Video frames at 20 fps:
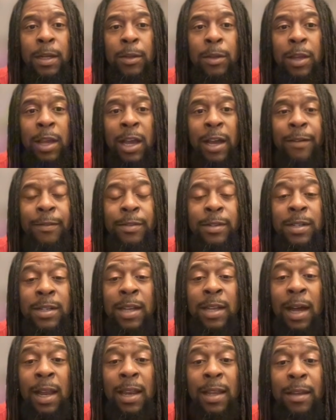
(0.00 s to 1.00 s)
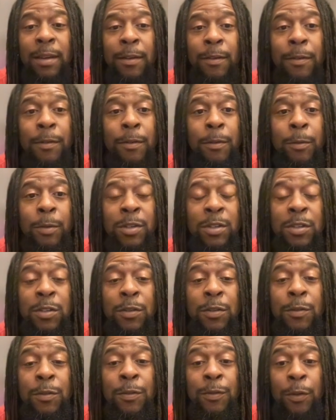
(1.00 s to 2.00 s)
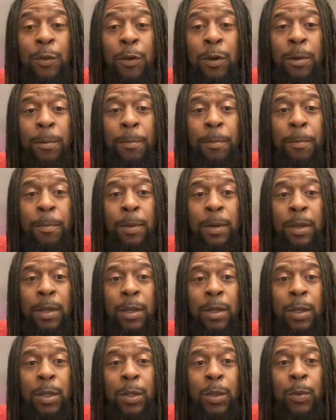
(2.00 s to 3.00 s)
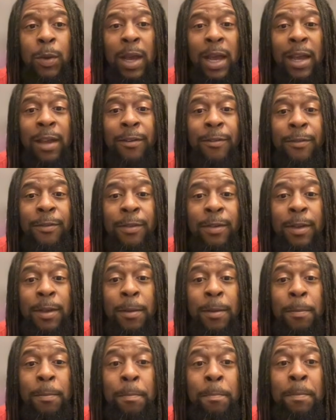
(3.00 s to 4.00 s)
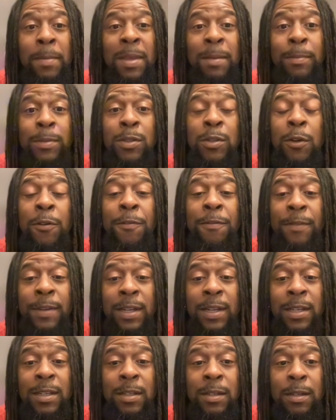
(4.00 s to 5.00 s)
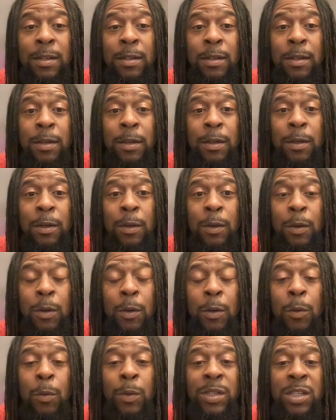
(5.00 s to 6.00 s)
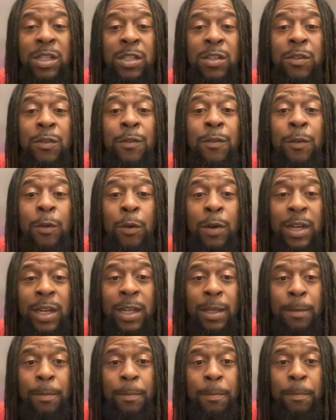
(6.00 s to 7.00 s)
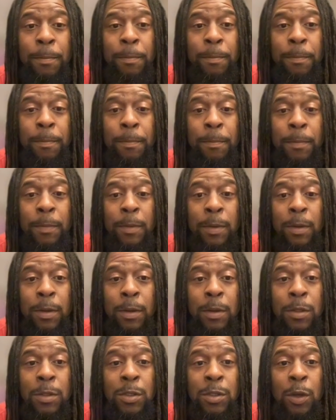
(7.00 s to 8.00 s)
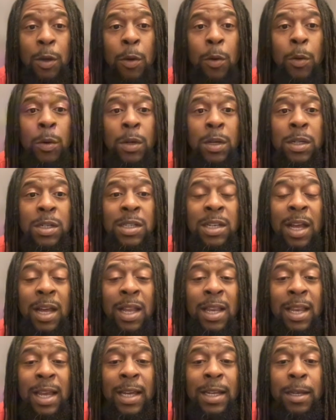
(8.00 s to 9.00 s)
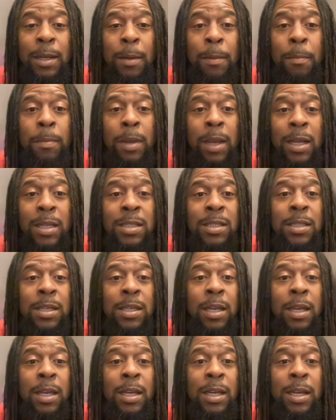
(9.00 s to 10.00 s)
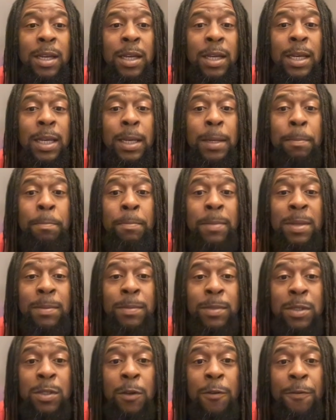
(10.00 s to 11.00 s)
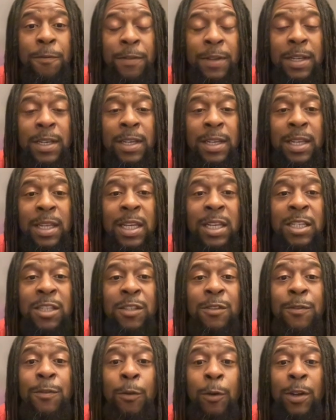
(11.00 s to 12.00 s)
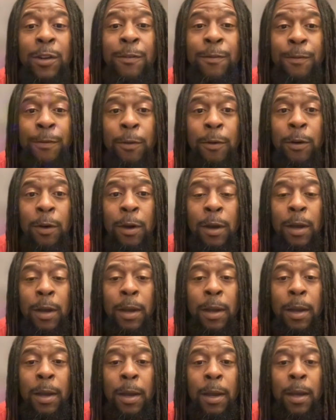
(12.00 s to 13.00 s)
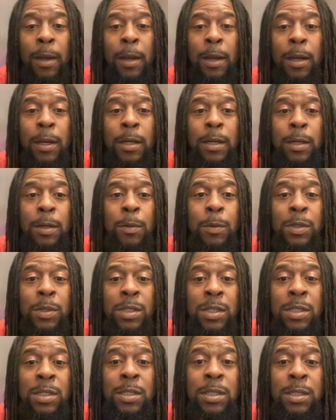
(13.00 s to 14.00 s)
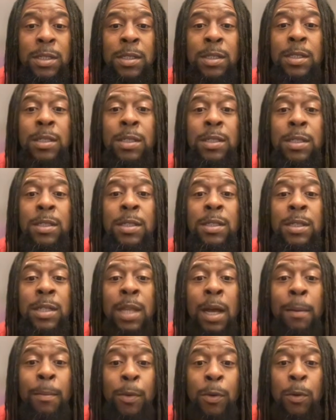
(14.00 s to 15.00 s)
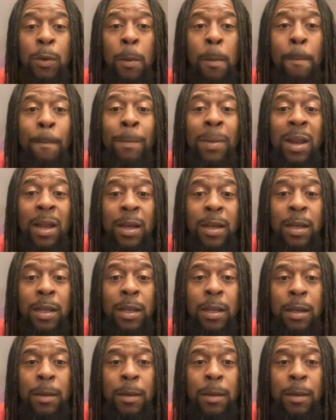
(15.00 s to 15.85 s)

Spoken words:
you have Dalet, which is 4. You have Mim Sofit, which is 40. So Dalet plus Mim Sofit is 44, which is Damu, blood.